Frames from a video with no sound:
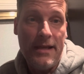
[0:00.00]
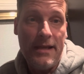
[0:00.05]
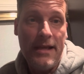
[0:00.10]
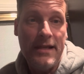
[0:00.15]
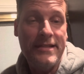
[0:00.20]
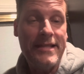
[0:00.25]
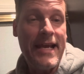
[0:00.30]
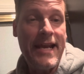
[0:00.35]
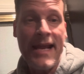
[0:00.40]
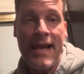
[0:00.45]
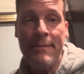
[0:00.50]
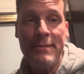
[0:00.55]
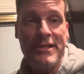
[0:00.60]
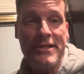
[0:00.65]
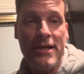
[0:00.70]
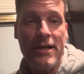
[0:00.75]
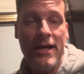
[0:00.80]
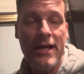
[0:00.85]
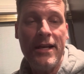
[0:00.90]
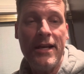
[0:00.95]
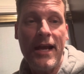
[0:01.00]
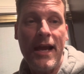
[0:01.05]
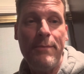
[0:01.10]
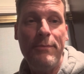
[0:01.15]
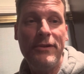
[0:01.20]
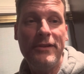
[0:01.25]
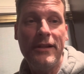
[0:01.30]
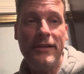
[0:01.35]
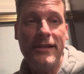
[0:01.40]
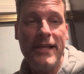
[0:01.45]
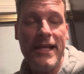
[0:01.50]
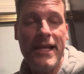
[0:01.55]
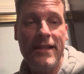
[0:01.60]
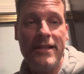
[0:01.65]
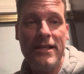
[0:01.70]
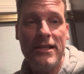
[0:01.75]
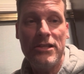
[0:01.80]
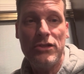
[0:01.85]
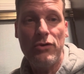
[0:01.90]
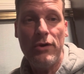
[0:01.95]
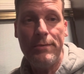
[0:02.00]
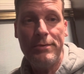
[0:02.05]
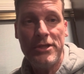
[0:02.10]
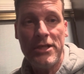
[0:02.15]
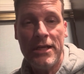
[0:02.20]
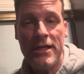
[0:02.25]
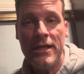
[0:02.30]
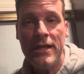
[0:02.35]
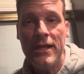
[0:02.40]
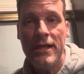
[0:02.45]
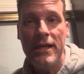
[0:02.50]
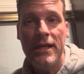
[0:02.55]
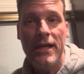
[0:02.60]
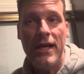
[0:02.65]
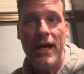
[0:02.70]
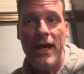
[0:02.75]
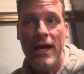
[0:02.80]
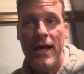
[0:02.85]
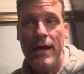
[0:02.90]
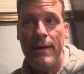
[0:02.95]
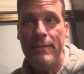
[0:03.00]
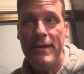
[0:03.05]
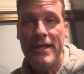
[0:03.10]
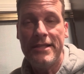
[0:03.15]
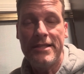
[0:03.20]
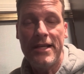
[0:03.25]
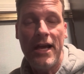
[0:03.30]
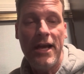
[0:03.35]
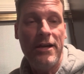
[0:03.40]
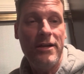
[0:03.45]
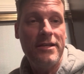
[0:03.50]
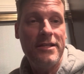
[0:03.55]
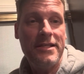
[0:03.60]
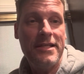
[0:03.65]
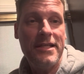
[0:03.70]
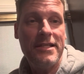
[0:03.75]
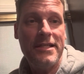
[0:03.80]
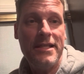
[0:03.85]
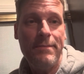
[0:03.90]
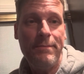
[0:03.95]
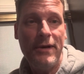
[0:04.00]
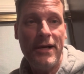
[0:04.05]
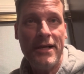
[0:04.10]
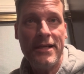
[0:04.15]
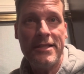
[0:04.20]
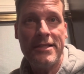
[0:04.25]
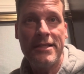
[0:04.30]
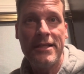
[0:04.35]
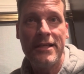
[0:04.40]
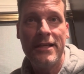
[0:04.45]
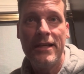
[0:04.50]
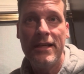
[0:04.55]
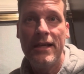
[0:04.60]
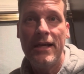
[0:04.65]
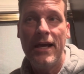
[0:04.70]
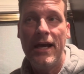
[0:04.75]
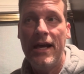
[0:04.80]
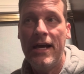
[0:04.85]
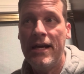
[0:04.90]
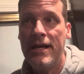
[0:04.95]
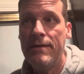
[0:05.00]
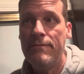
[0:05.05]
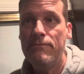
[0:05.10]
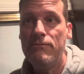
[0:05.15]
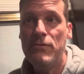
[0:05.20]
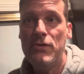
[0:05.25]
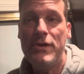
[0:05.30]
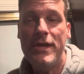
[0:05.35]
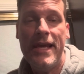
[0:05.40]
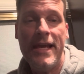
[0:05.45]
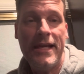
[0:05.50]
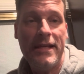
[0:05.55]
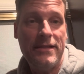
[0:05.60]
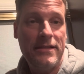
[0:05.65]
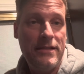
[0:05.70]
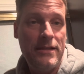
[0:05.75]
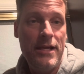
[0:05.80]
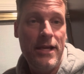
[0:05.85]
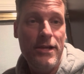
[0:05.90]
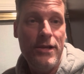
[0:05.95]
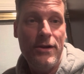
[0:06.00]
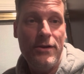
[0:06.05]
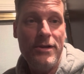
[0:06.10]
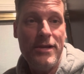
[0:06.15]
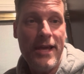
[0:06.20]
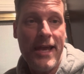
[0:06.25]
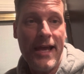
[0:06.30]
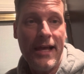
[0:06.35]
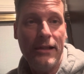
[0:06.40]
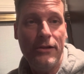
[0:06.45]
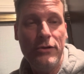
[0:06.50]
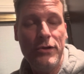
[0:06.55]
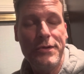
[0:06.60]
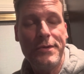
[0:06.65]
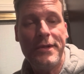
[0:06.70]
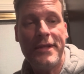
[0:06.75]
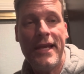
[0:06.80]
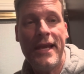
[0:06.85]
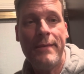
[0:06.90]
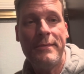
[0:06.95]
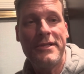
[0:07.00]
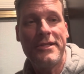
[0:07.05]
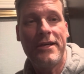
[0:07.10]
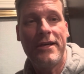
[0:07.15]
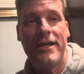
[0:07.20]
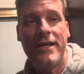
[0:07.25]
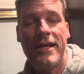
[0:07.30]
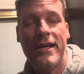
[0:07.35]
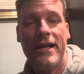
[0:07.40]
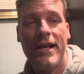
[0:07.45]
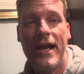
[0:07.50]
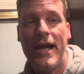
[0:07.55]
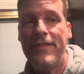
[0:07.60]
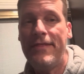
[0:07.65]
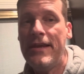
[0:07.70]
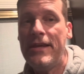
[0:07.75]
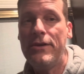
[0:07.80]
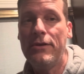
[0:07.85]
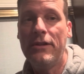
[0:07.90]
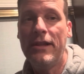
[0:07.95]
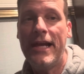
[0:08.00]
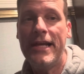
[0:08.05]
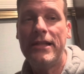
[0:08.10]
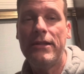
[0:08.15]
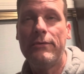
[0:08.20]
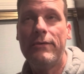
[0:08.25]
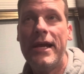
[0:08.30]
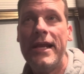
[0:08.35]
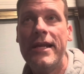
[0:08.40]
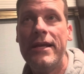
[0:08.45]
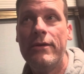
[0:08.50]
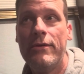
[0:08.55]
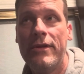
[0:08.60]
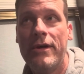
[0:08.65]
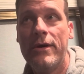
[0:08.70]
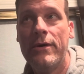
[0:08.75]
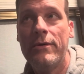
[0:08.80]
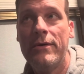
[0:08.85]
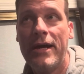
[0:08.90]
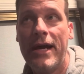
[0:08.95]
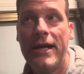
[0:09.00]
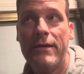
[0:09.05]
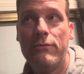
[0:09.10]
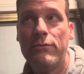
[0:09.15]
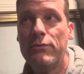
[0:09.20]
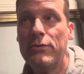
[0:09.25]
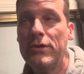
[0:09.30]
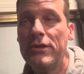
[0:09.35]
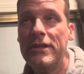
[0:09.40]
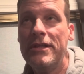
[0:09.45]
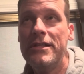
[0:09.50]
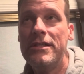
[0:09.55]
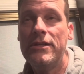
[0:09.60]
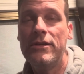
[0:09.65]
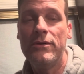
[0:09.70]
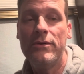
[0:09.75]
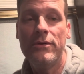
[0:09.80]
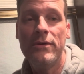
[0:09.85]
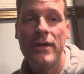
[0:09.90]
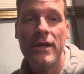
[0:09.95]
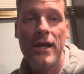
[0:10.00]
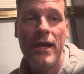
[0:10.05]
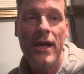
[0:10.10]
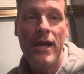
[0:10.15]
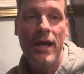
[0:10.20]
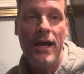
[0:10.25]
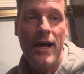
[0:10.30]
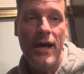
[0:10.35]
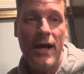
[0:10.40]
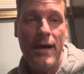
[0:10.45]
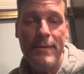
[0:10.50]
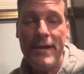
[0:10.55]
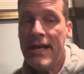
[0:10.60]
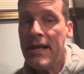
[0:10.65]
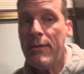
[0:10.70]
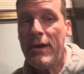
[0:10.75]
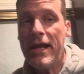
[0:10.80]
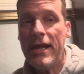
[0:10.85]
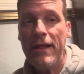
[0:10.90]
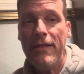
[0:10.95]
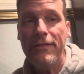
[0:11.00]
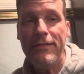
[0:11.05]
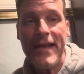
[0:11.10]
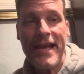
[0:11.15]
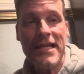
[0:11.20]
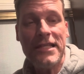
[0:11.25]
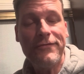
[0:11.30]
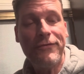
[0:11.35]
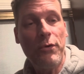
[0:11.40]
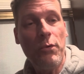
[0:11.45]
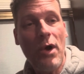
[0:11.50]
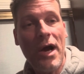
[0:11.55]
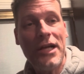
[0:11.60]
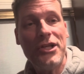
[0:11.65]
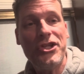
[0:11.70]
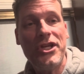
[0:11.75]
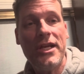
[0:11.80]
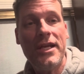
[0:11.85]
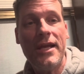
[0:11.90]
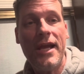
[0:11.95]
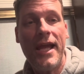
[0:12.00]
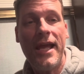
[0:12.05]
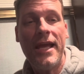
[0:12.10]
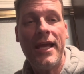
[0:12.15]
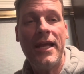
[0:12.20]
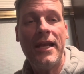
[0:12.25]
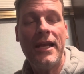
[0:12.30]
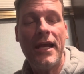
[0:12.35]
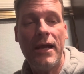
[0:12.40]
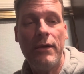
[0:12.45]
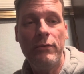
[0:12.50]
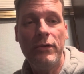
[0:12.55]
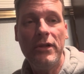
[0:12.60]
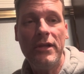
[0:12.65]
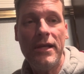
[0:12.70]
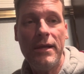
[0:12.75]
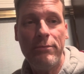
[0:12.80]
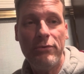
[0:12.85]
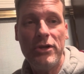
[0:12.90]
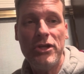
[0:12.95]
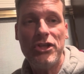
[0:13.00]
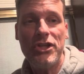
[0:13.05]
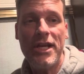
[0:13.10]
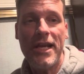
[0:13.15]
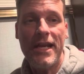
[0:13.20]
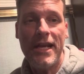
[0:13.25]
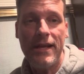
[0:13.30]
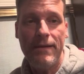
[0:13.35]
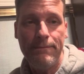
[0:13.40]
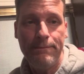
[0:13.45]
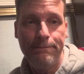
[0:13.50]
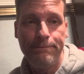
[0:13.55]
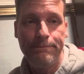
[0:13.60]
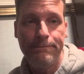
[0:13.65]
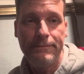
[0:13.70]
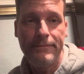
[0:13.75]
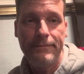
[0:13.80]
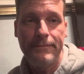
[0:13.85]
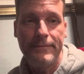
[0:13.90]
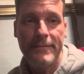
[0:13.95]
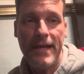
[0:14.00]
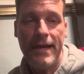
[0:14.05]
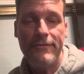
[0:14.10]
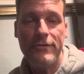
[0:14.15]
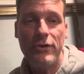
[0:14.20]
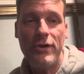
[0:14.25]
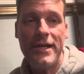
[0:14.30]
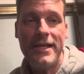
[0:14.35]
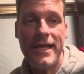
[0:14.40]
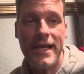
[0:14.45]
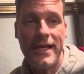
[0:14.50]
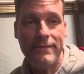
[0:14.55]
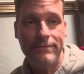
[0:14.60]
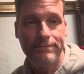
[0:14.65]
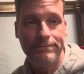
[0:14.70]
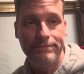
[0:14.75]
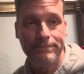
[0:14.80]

It's at Amazon. I put the link in the description. Um, it's one hundred sixty bucks. Um, you can't, you know, you can't lose with Amazon. I think you'll like the radio though. I really do. Um, anyway, thanks for watching and I really appreciate it. Have a great day.